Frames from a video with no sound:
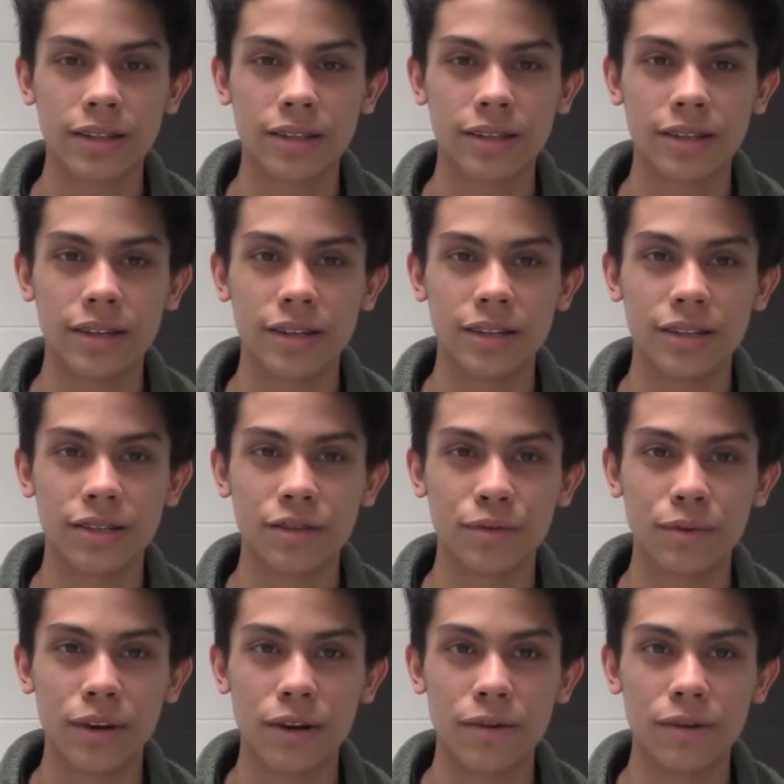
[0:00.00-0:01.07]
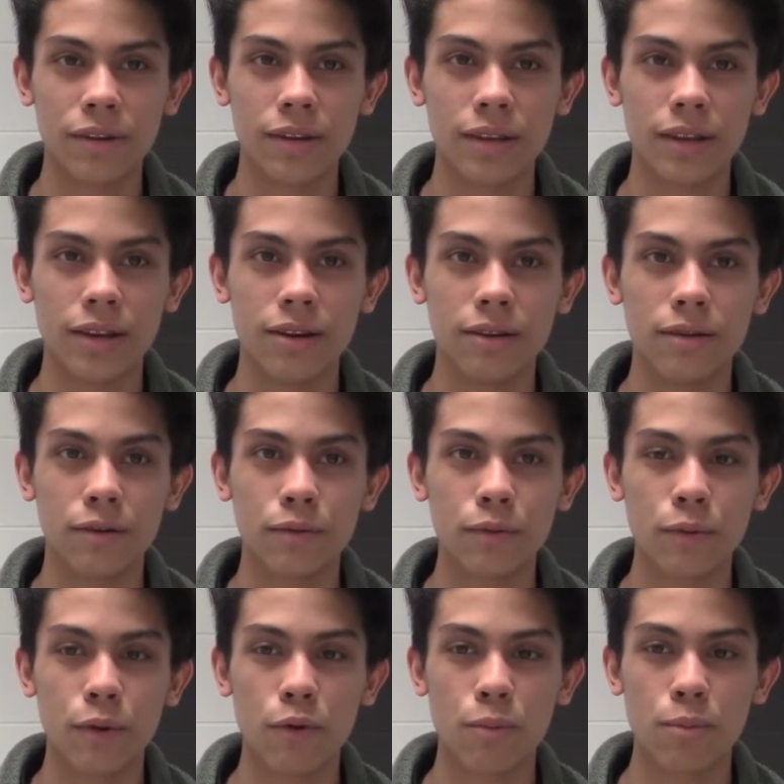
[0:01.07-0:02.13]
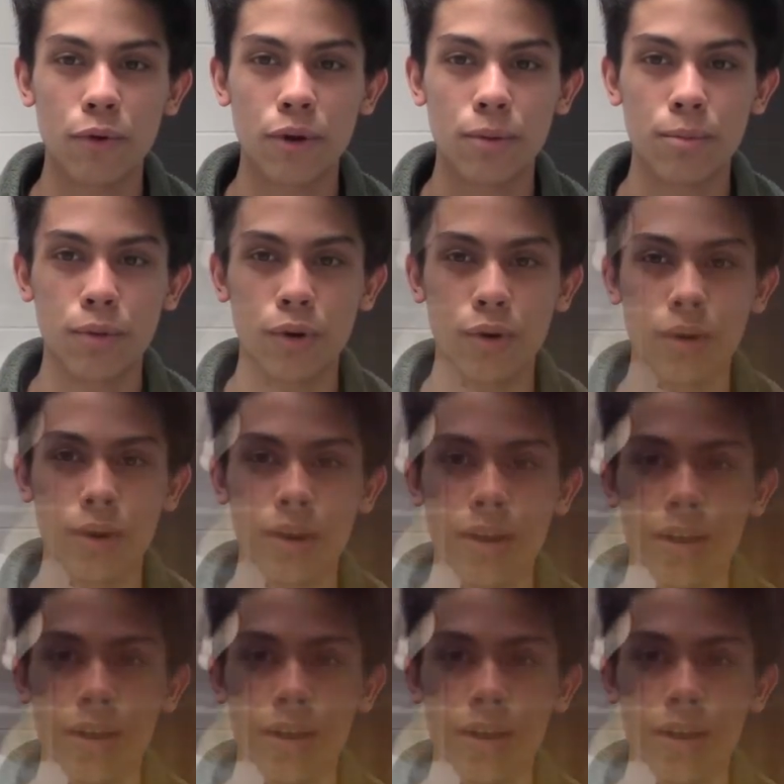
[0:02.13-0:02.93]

because when I was little, we were pretty poor,